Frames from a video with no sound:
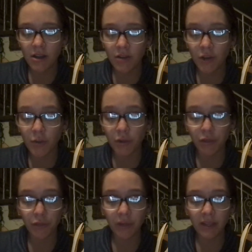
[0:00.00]
There were
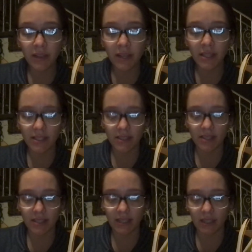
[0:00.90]
3 lights in the
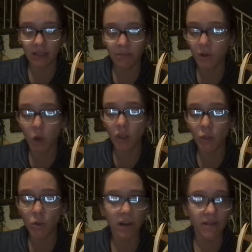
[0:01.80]
ceiling, but only
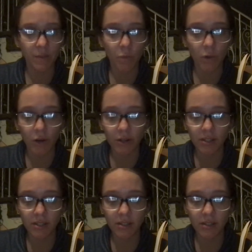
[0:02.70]
one of them worked.